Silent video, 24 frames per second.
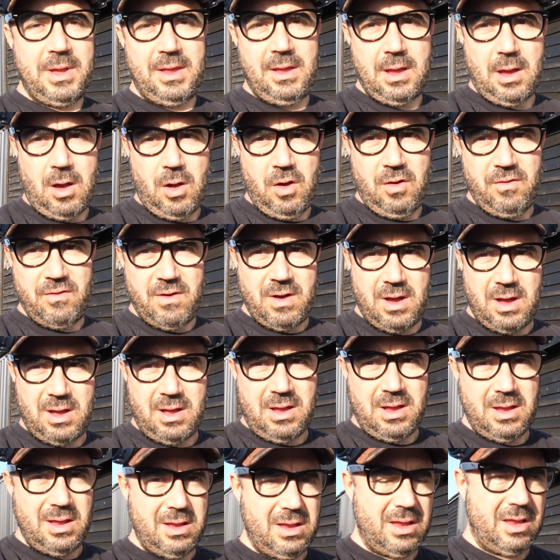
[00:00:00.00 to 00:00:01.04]
be over
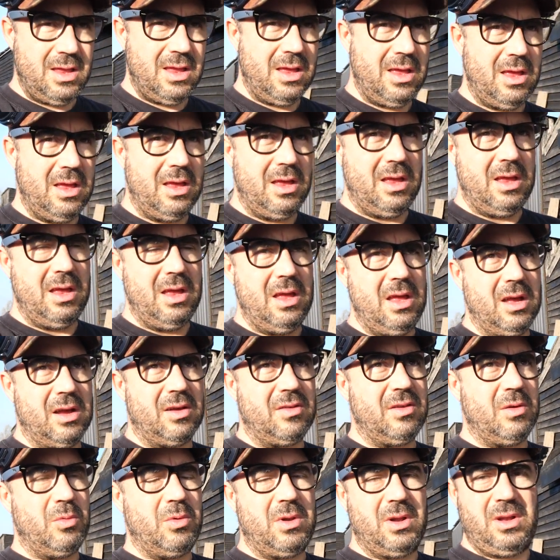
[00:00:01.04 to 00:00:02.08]

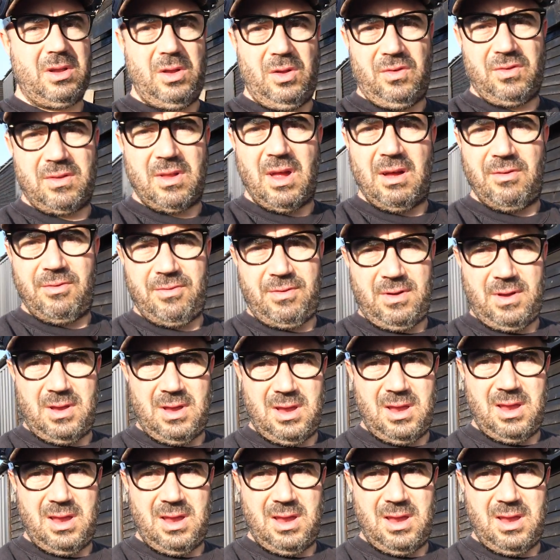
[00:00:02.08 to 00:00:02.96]
because I want to do stuff.